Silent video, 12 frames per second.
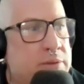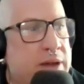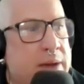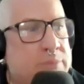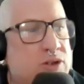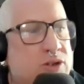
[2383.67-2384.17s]

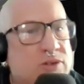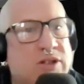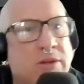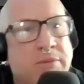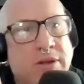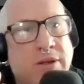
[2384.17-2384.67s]
capture
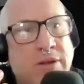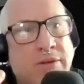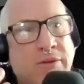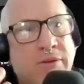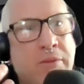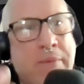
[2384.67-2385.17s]
some of
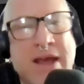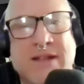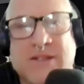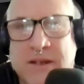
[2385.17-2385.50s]
the bands